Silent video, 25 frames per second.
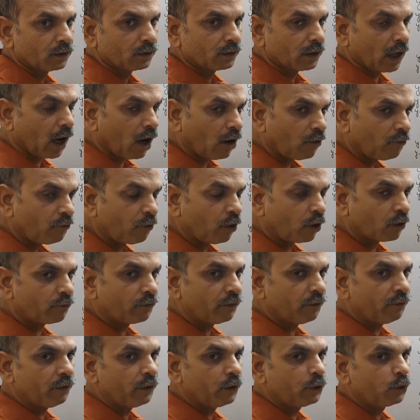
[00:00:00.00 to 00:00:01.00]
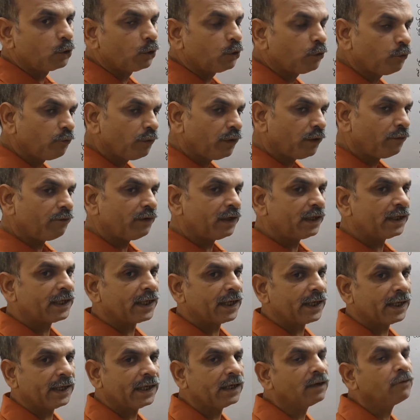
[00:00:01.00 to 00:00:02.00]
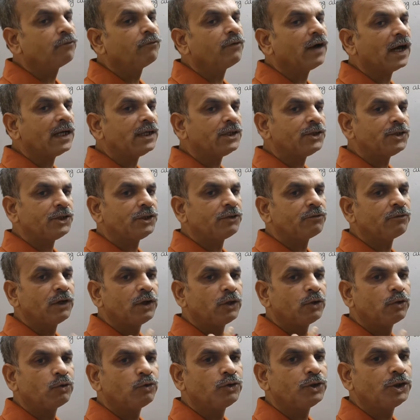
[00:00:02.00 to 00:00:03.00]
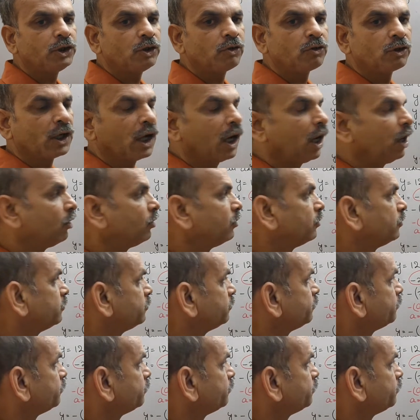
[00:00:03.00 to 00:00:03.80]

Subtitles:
Now what we will do, we will take y is equal to 0 now.